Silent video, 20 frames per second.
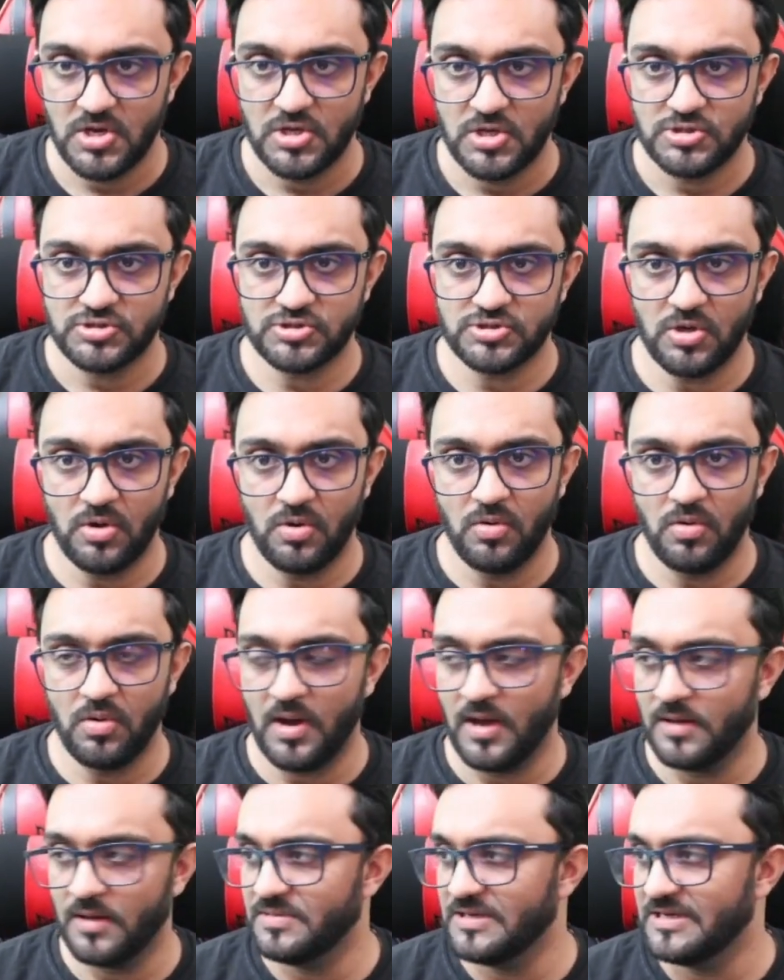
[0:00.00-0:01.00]
So
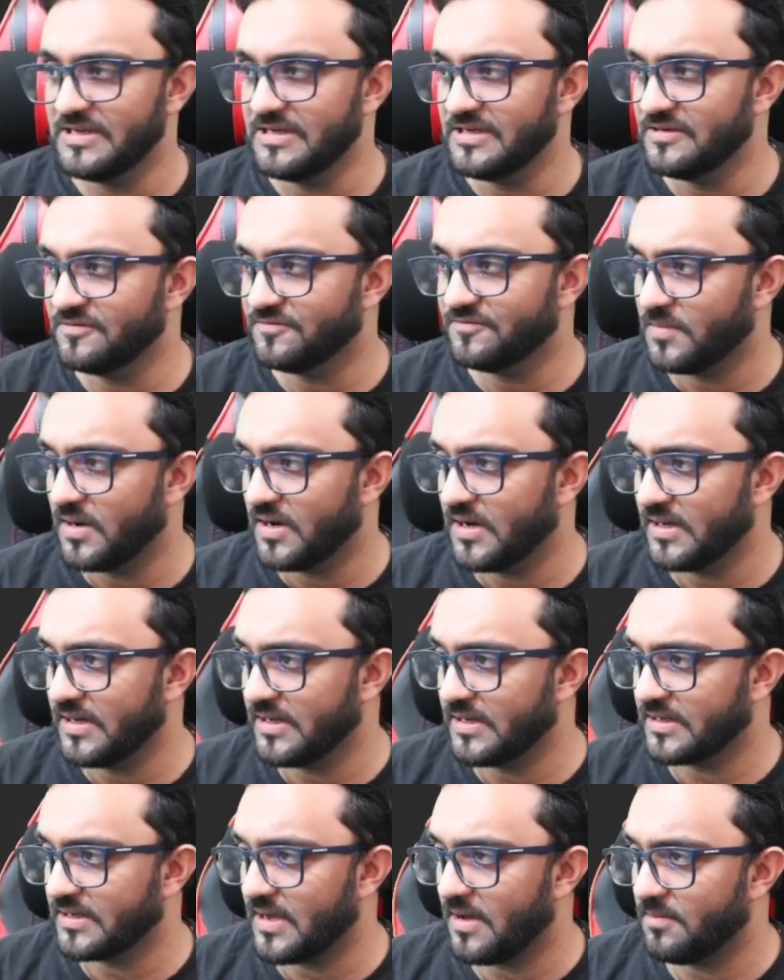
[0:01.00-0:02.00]
I believe
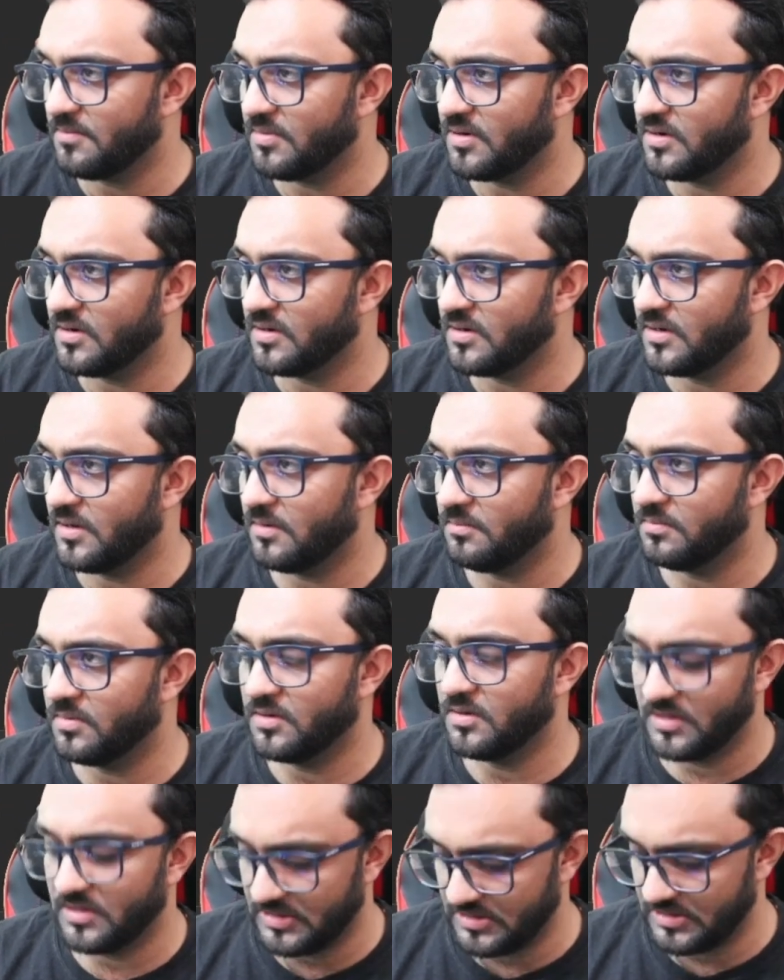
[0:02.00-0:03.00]
my camera
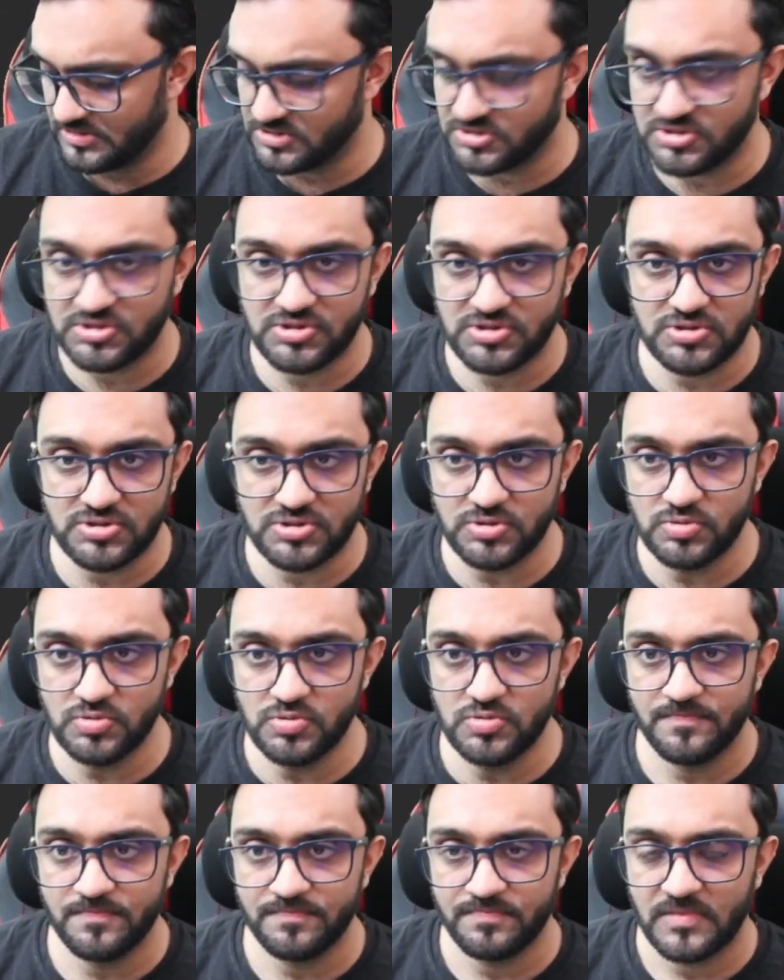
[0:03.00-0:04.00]
number is
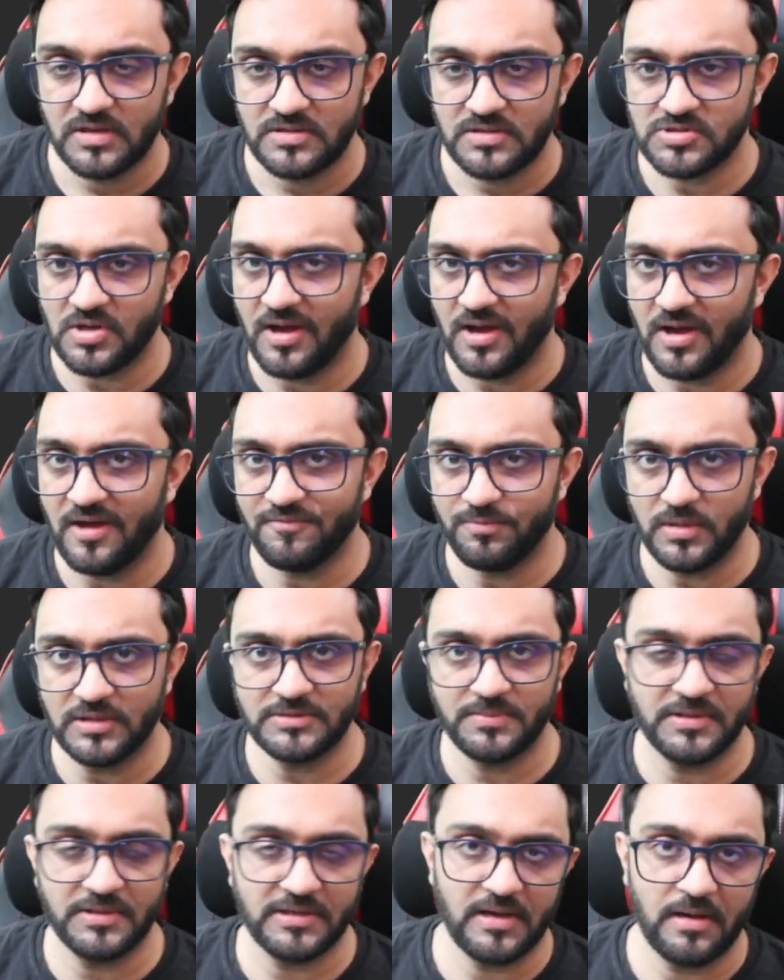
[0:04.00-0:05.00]
two. So I have
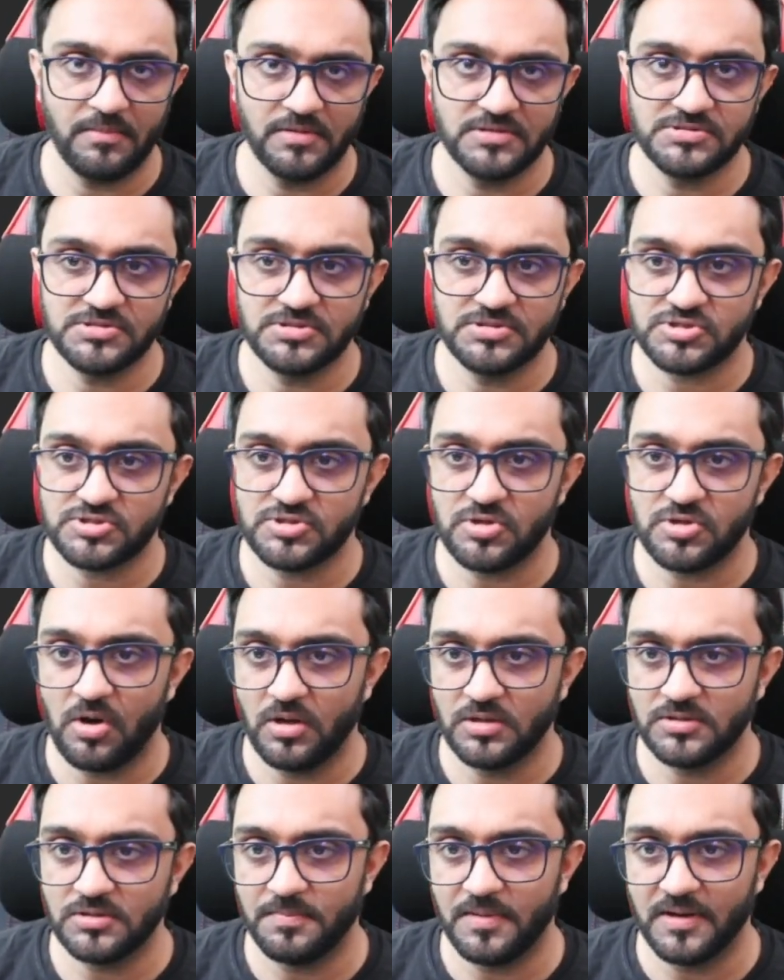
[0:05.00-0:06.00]
multiple cameras
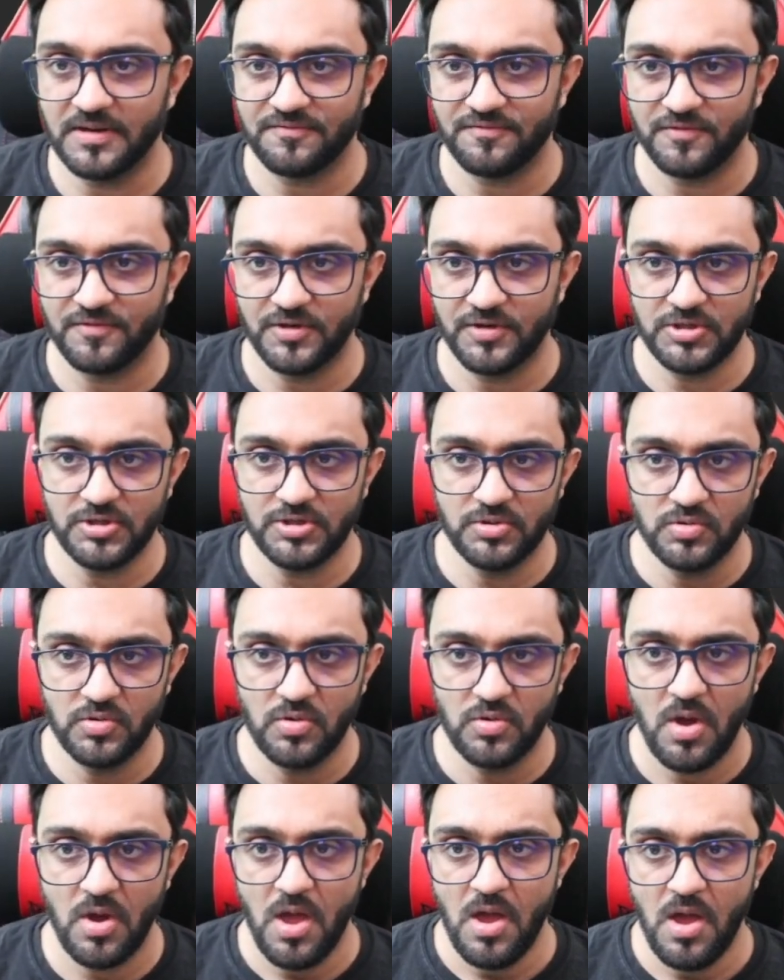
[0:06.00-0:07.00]
installed, but for
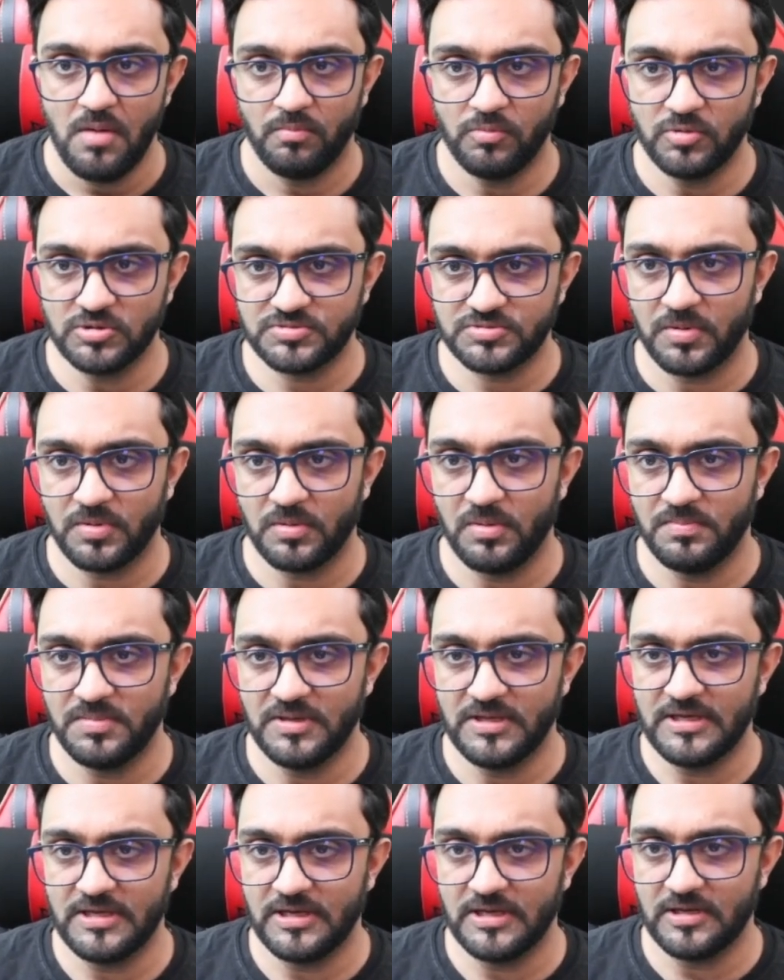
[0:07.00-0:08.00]
you, most
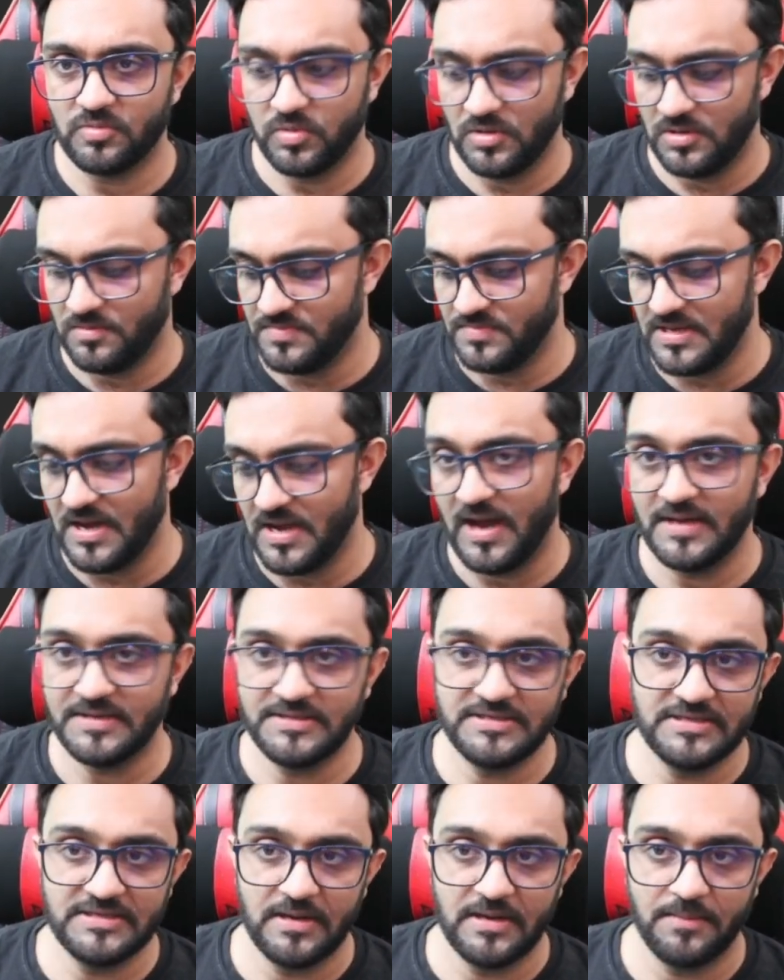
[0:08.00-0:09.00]
probably it will be
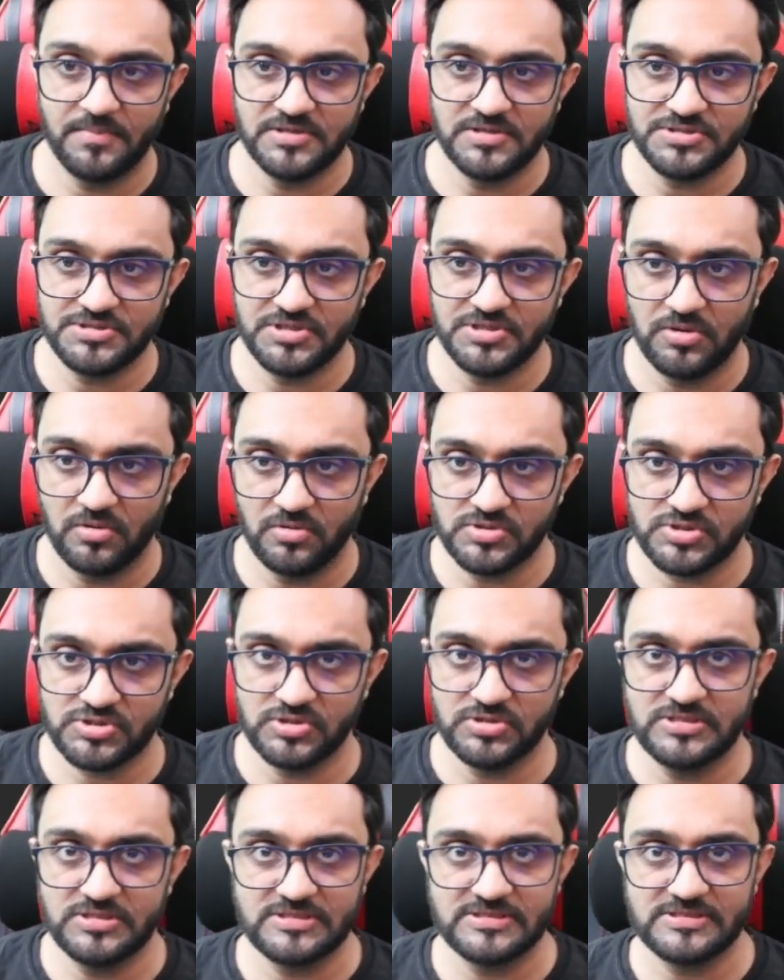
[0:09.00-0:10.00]
ID number zero. So
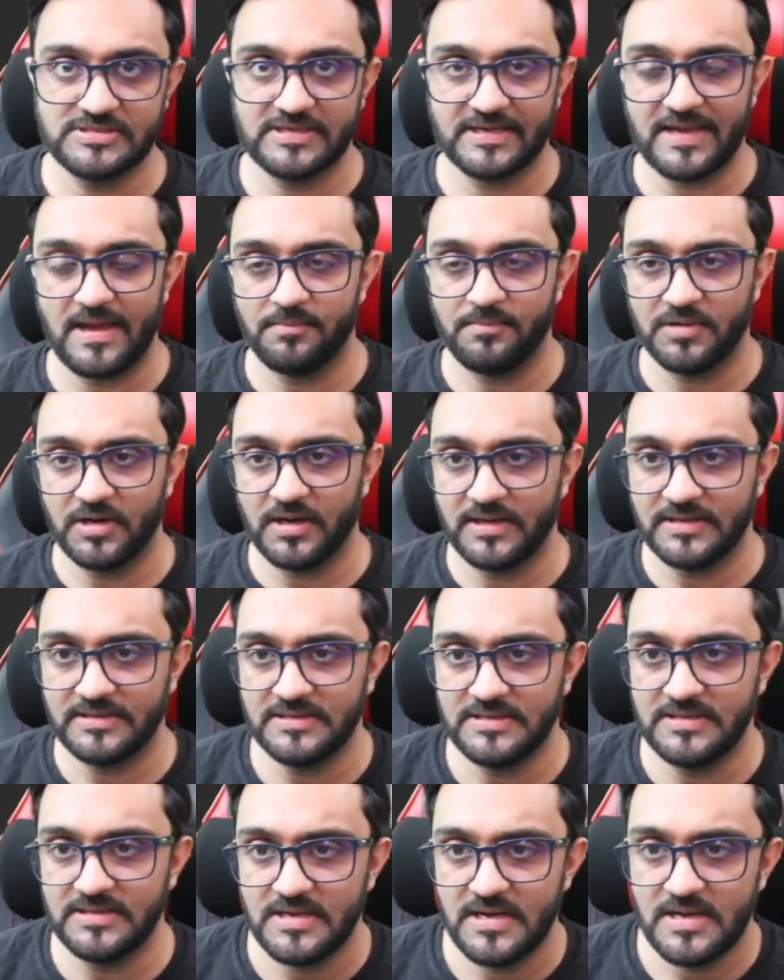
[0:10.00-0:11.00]
this is the camera
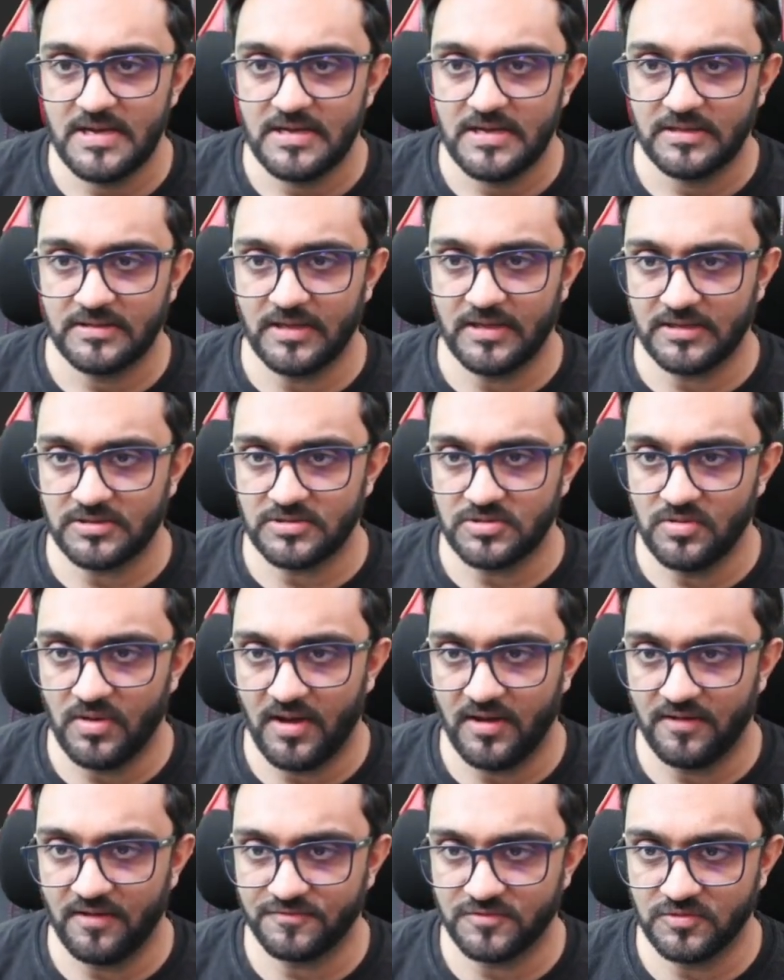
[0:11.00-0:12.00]
ID that you
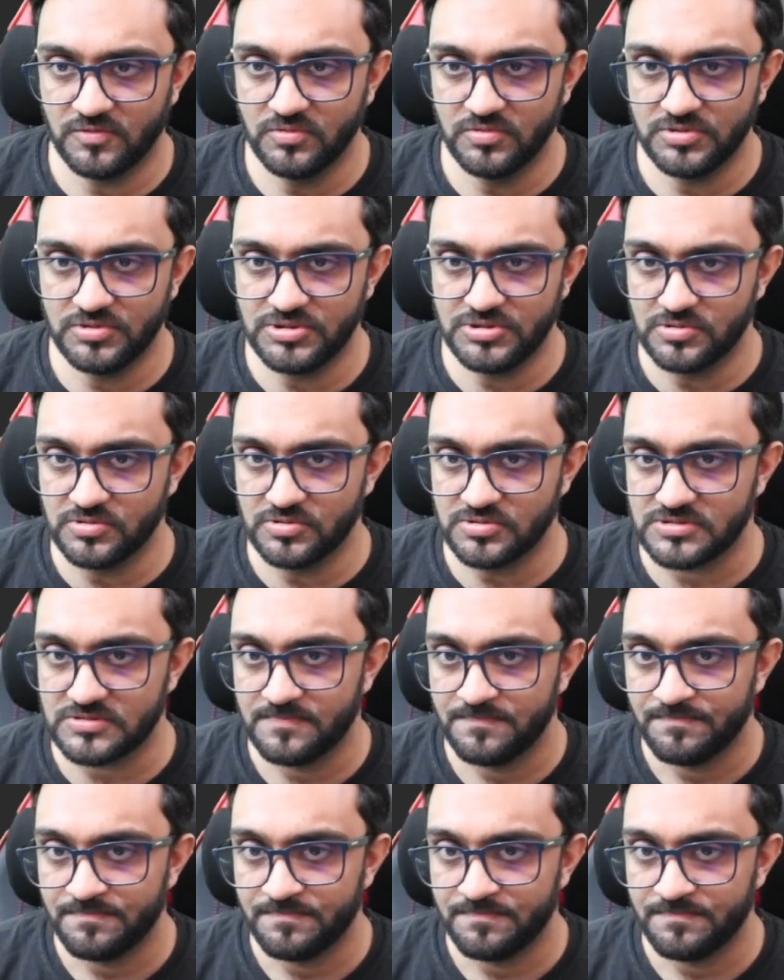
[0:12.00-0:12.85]
have to use.